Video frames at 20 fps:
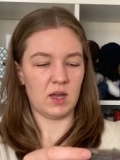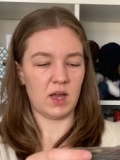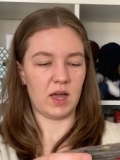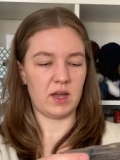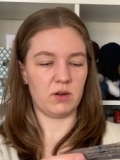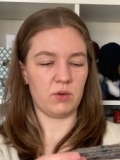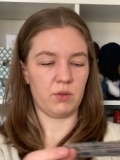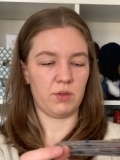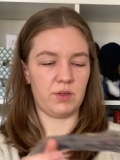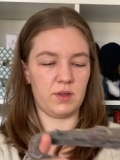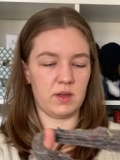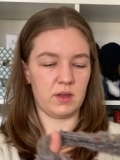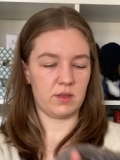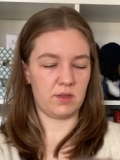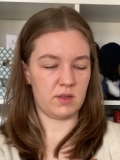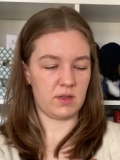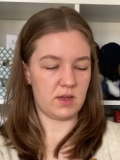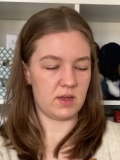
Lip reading: I don't think